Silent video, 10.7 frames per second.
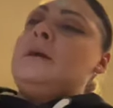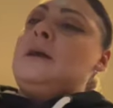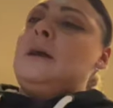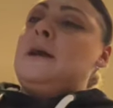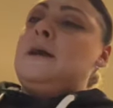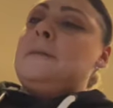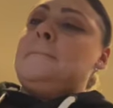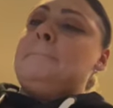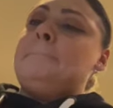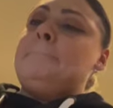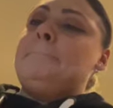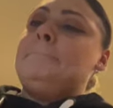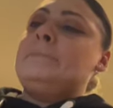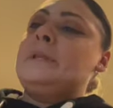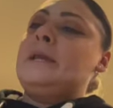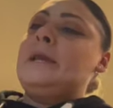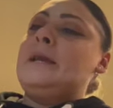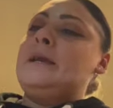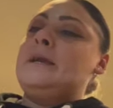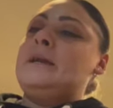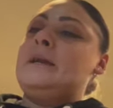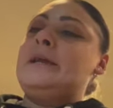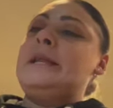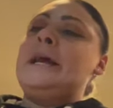Um, and